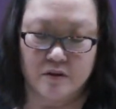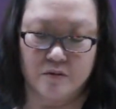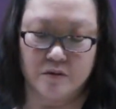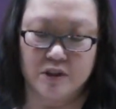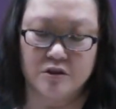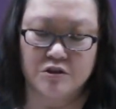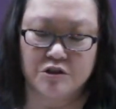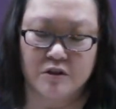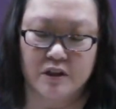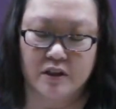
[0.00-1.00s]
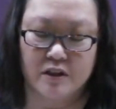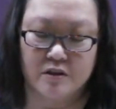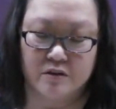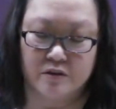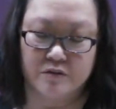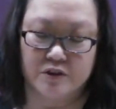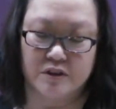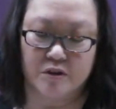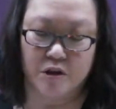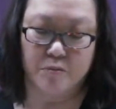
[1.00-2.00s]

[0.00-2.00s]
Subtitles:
wouldn't you strongly yearn for some